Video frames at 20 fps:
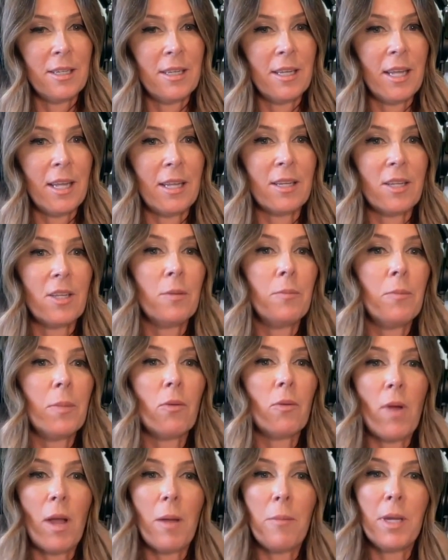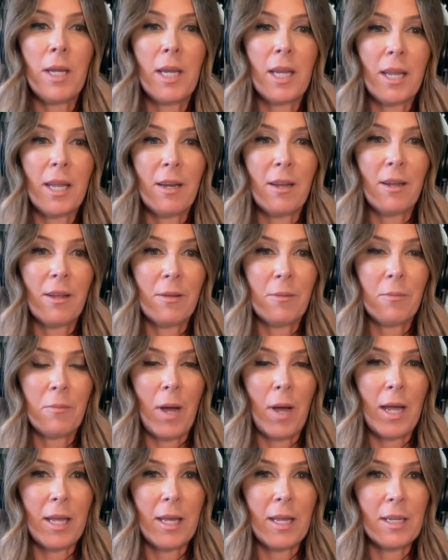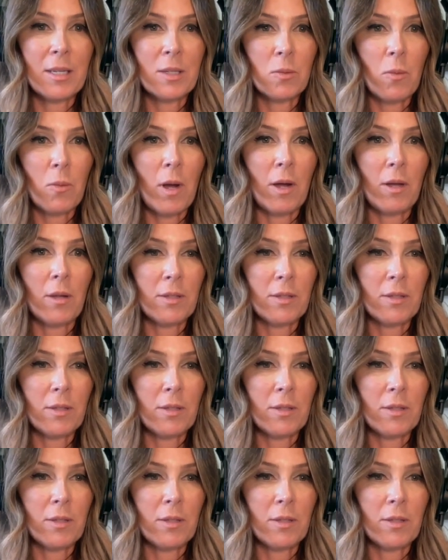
can be remedied by it as well.